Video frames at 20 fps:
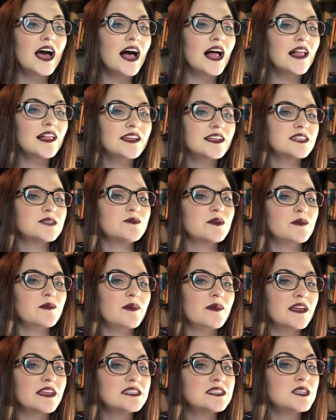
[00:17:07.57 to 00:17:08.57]
Allen Ginsberg
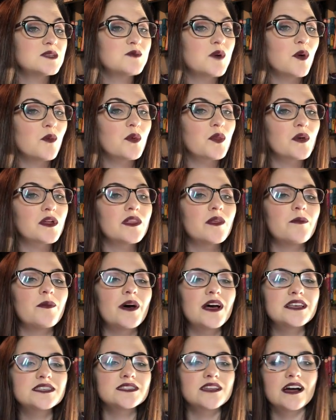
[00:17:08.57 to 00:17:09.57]
begins his poem with one of the
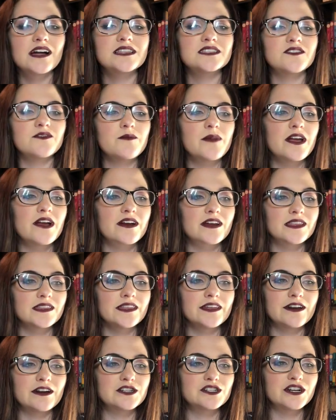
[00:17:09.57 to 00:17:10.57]
best lines of American
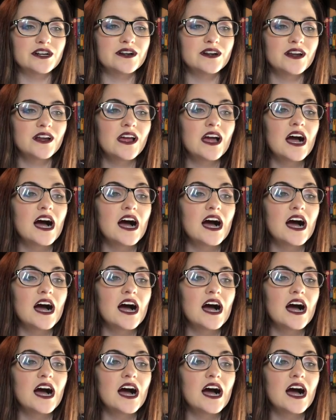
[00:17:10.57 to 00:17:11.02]
literature.